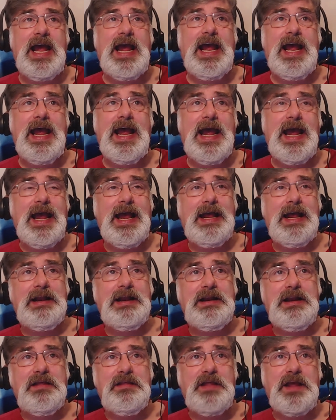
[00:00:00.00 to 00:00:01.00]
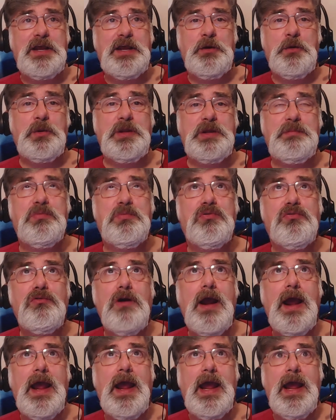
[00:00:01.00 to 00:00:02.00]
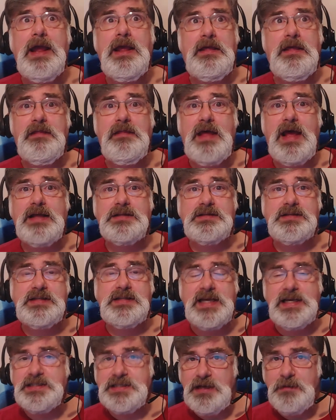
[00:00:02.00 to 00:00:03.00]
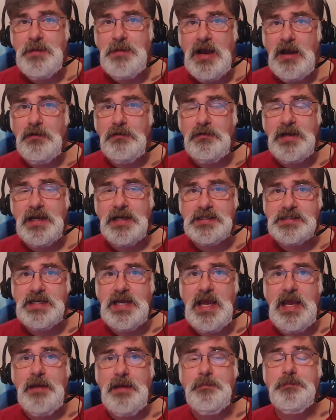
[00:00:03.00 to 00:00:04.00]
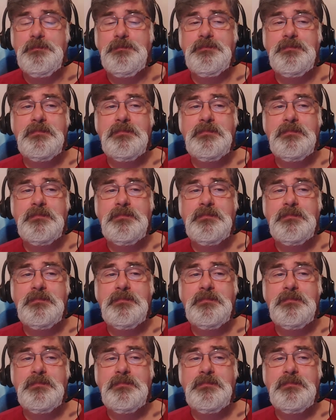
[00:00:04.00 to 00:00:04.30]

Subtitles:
and they can only pray that they somehow escape.